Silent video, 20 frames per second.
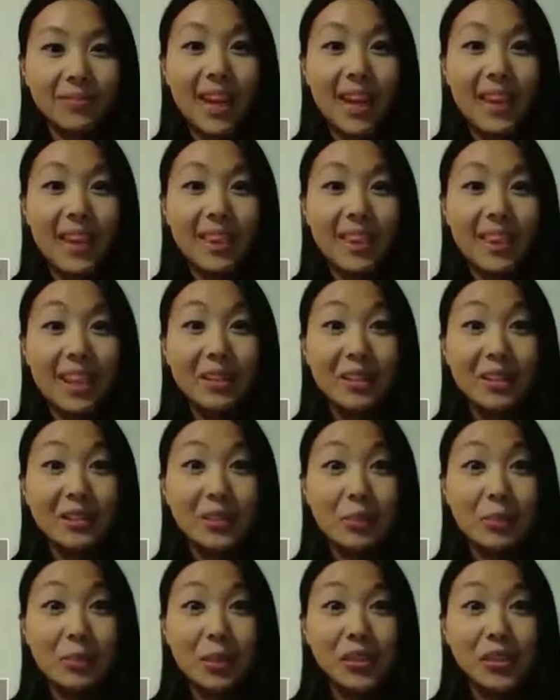Thank you
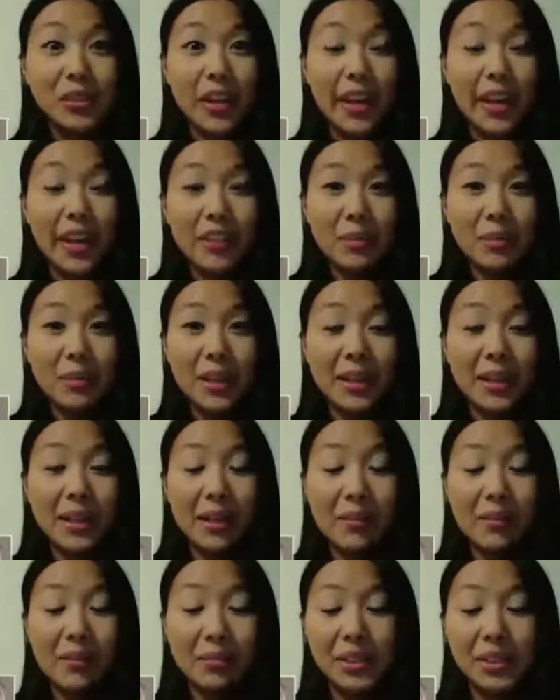so much for having me,
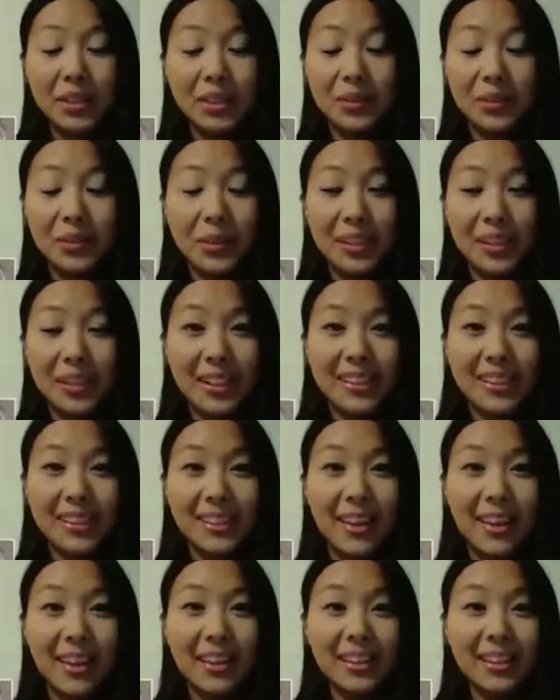Kim. I'm just really
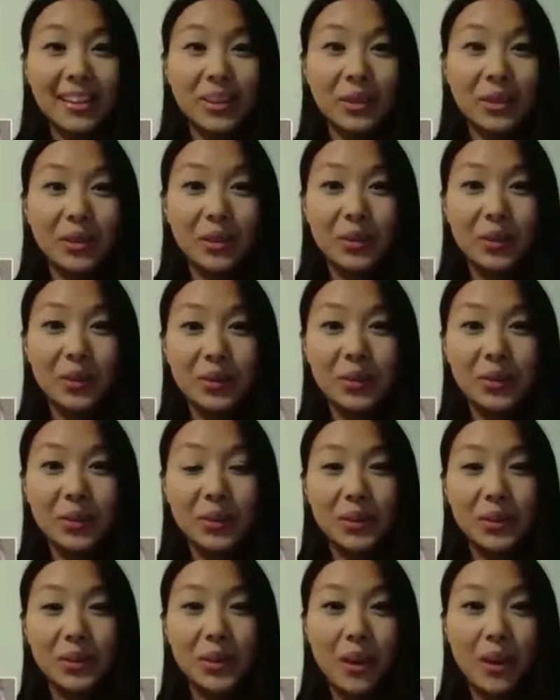excited to
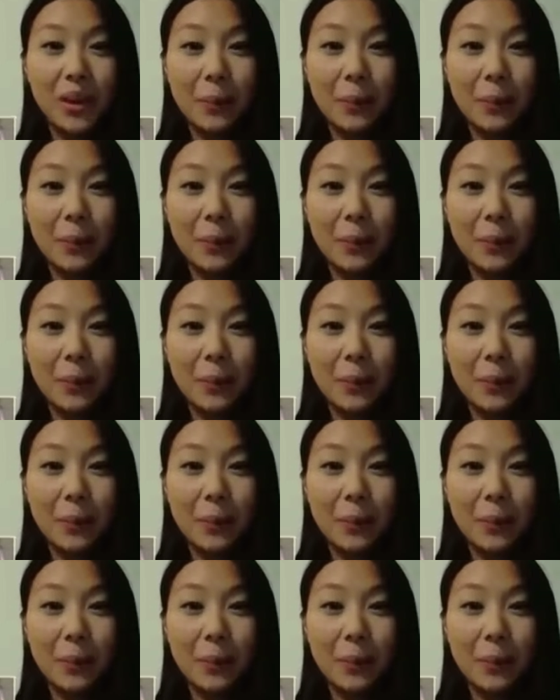talk